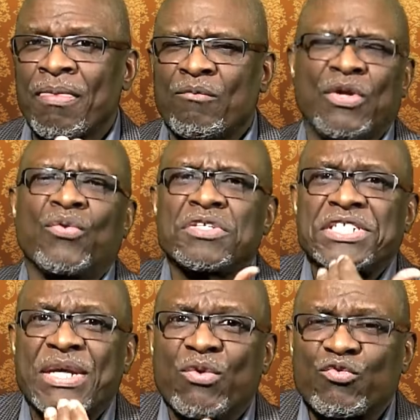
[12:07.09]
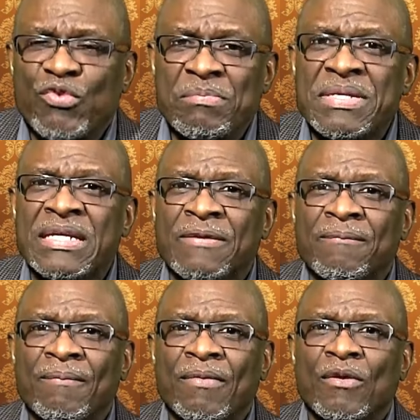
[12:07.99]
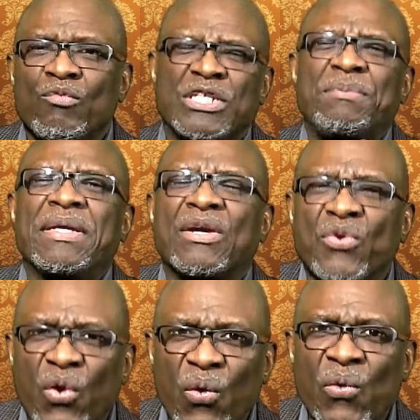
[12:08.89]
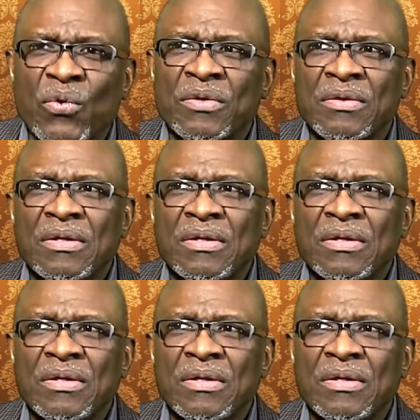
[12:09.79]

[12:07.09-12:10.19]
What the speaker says: We don't say what we mean. We speak in code.